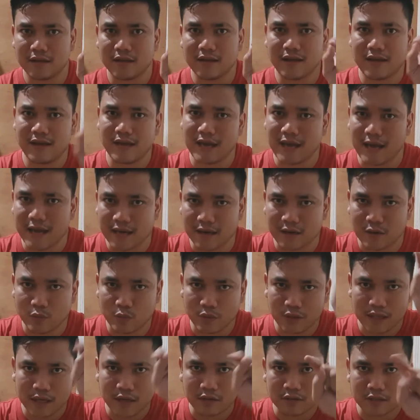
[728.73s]
can
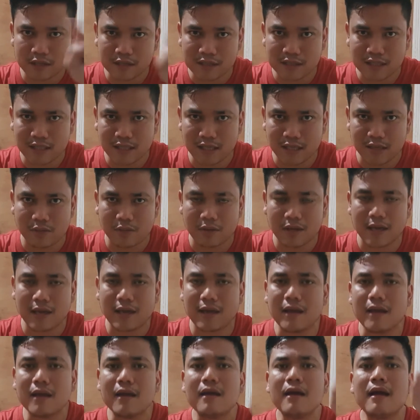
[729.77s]
without the T,
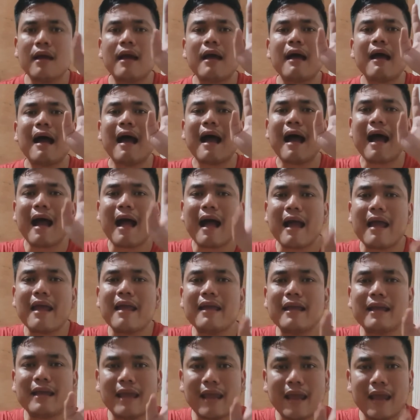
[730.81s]
okay? I
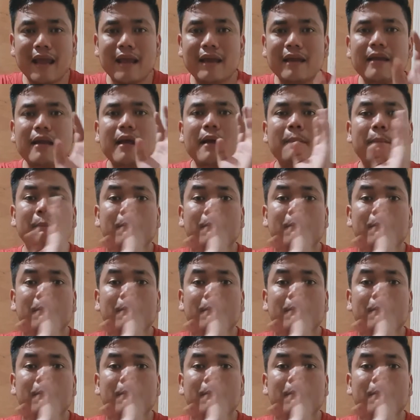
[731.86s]
can